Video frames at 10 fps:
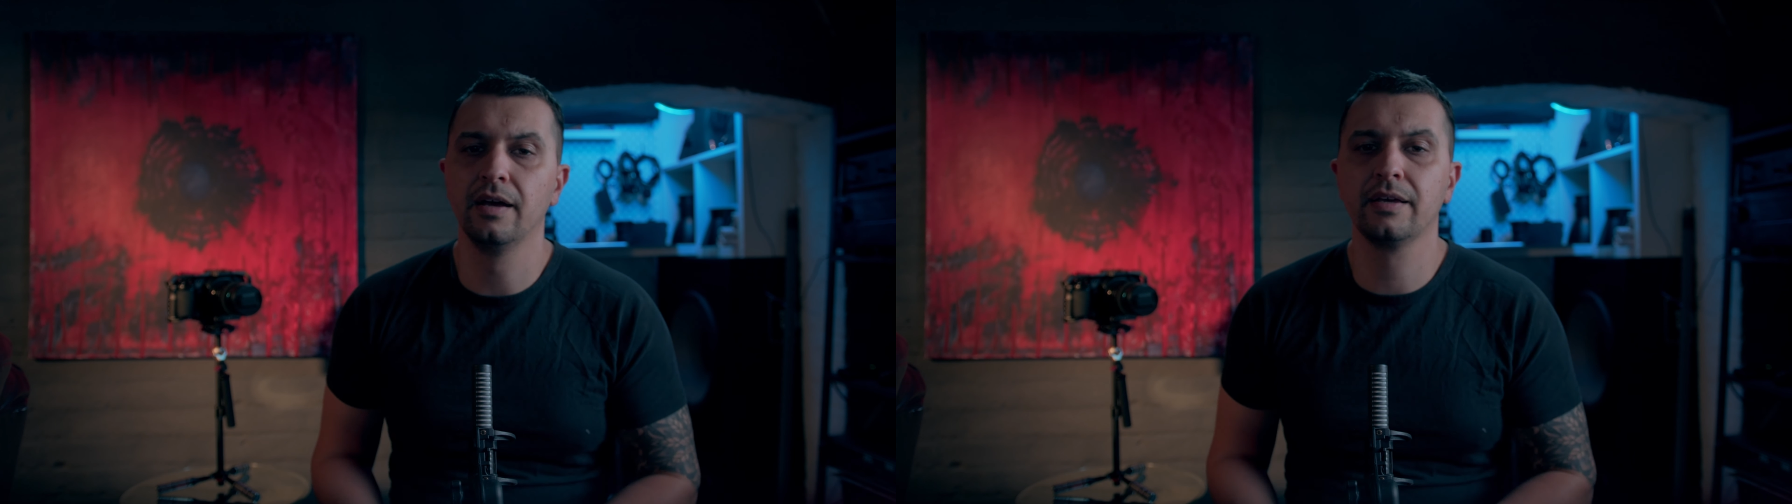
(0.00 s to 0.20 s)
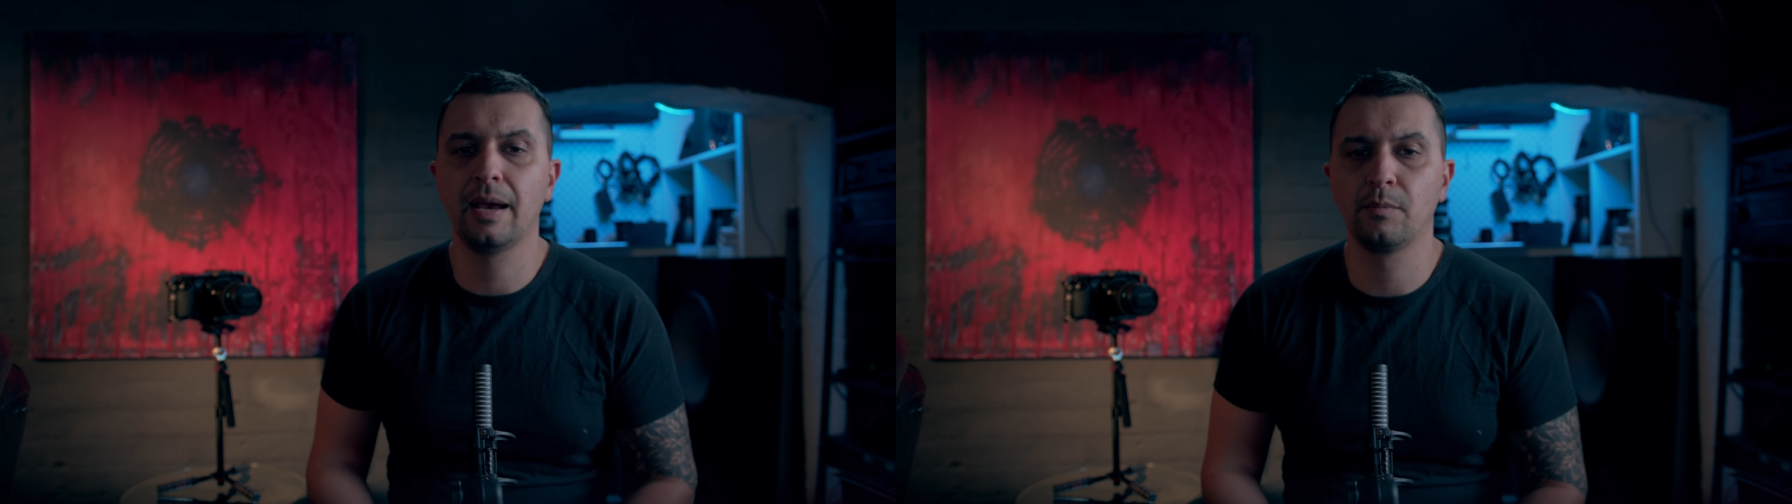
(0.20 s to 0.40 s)

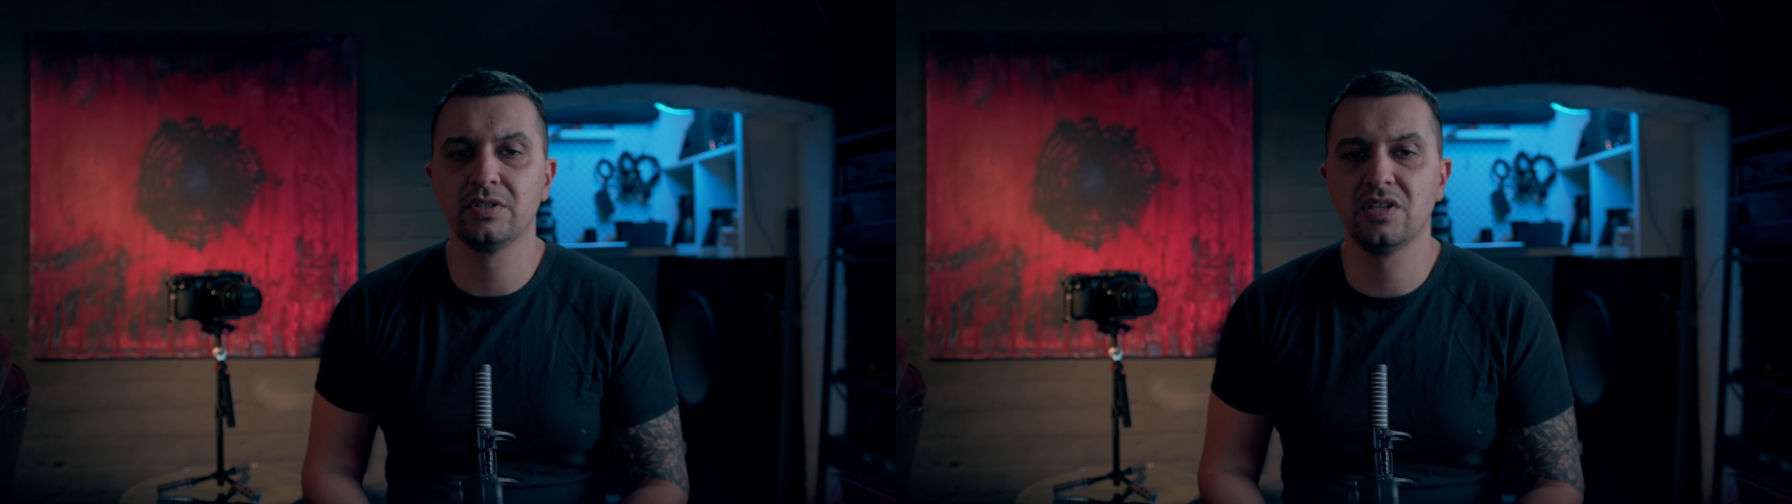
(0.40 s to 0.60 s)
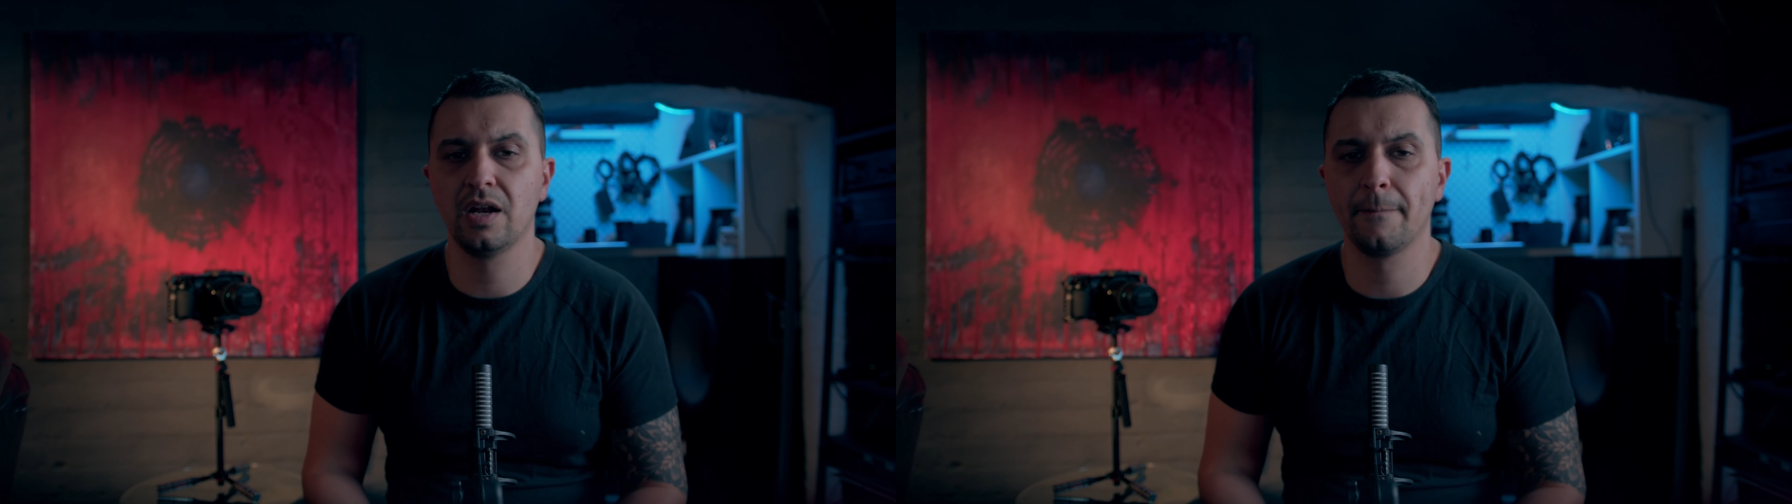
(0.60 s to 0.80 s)
camera
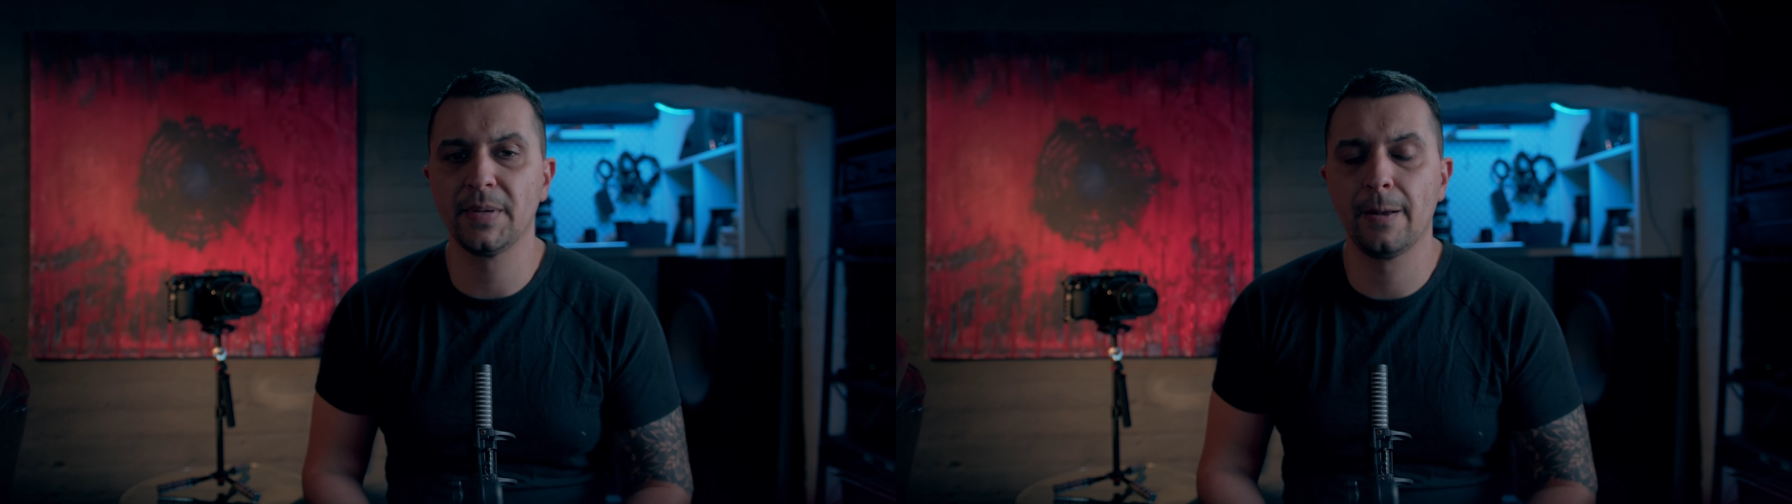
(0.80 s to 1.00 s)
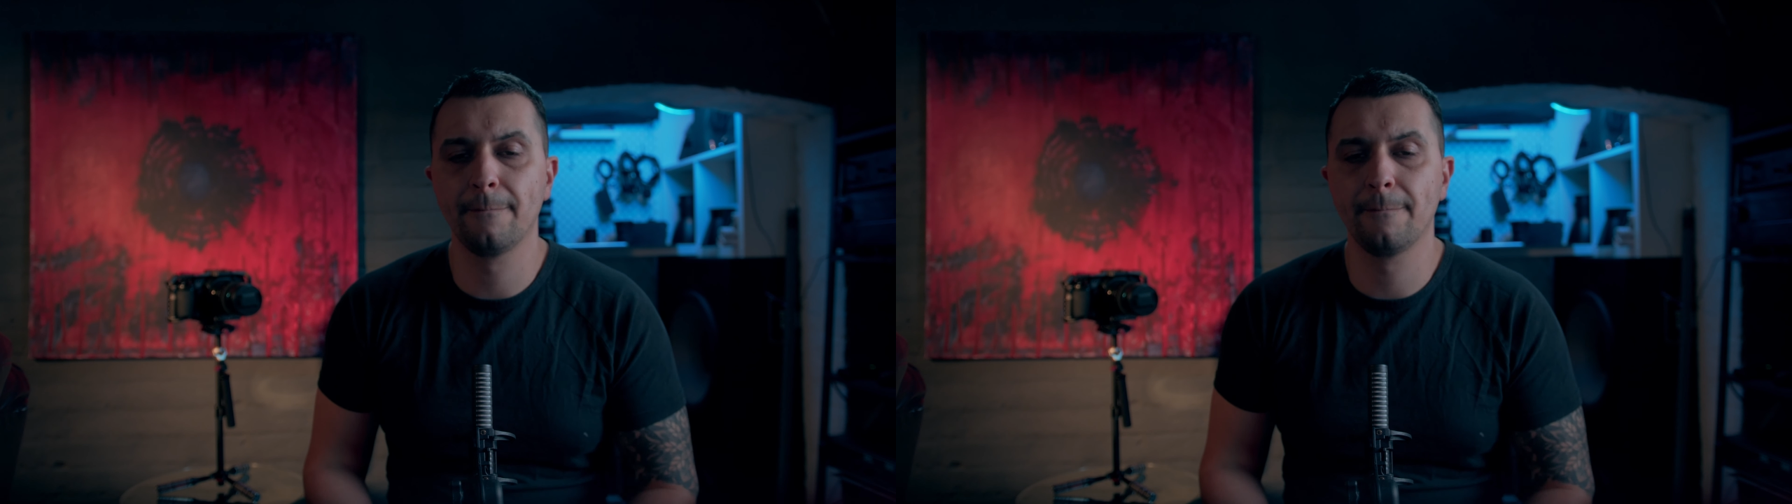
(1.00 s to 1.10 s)
setup,